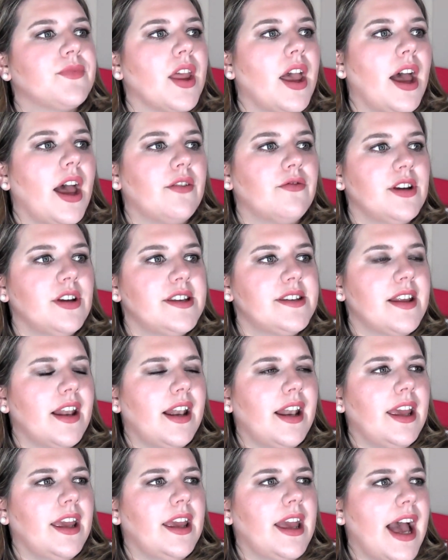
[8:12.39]
And
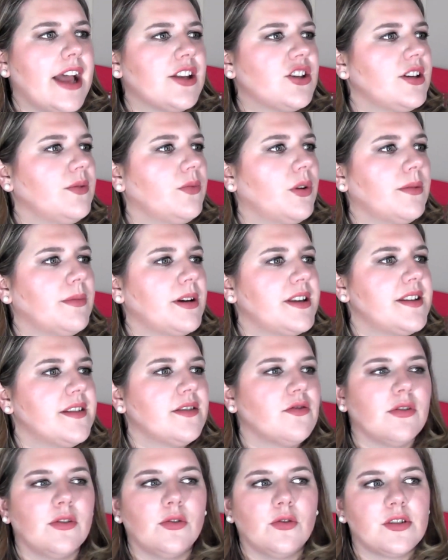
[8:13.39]
recently, actually, one of my
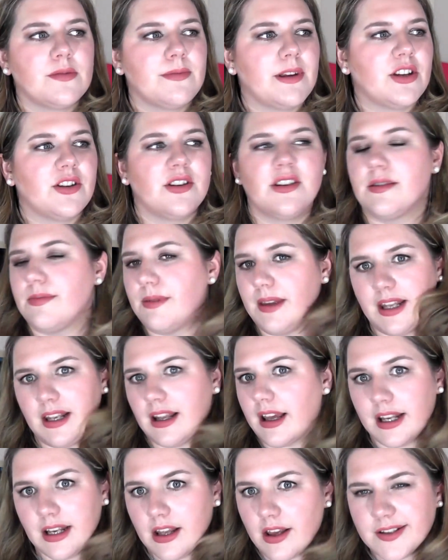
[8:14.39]
sister-in-laws mentioned to me
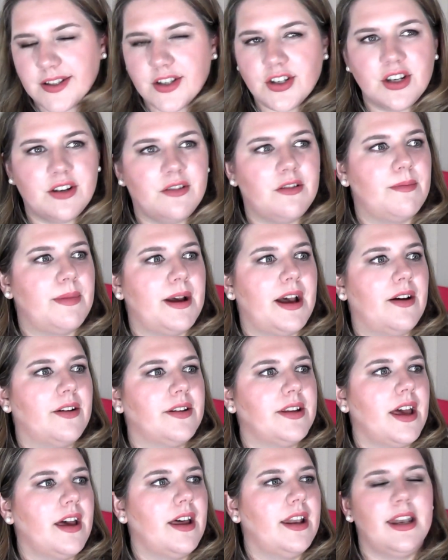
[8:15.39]
like last year
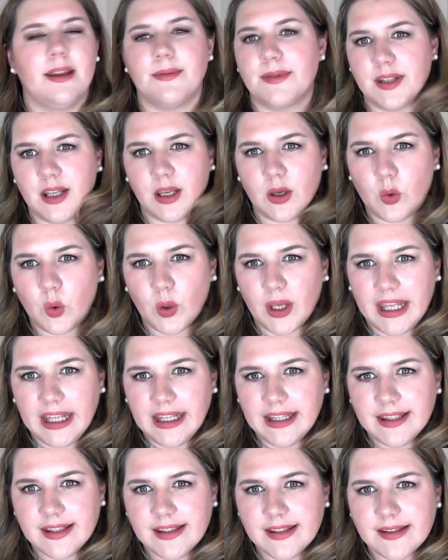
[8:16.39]
about Lipstick
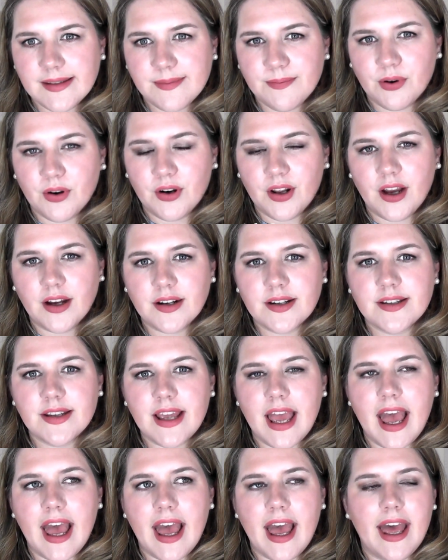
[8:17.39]
Queen's product,
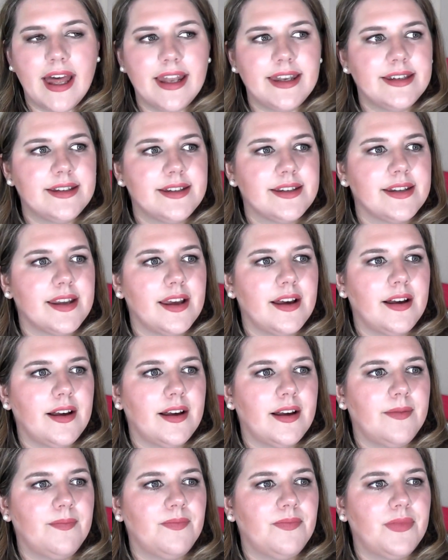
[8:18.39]
and
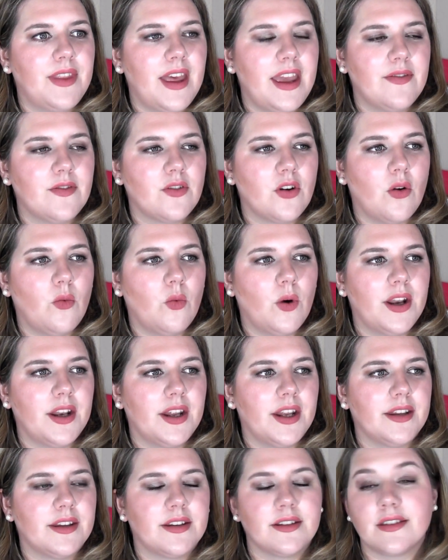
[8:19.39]
they've got one
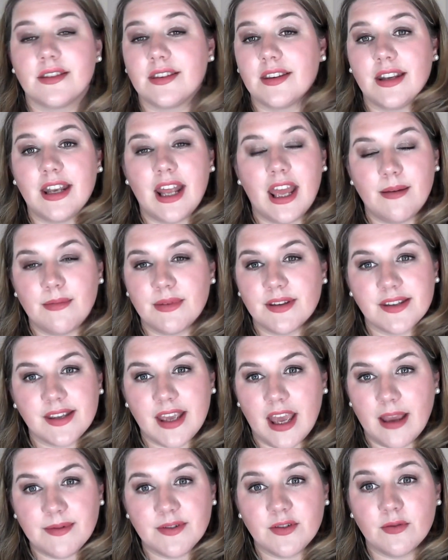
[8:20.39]
and the name
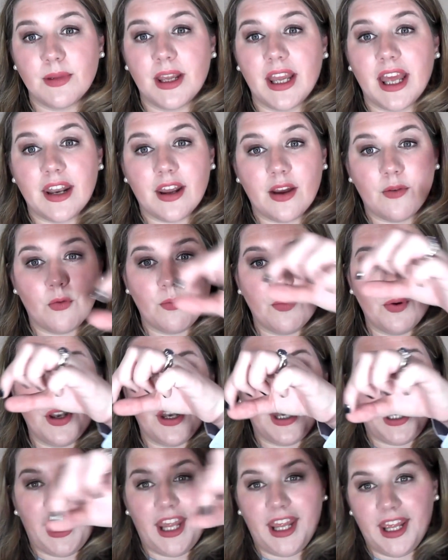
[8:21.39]
escapes from me, and I will put
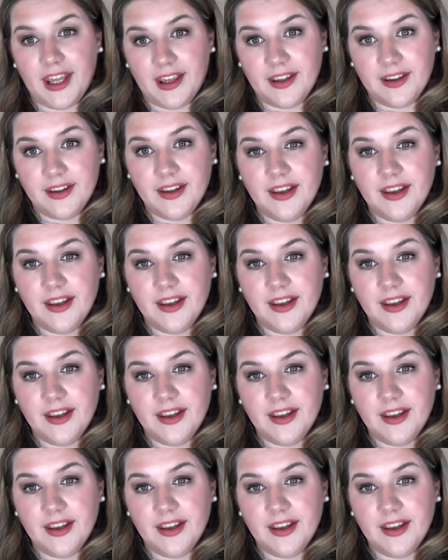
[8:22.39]
it here.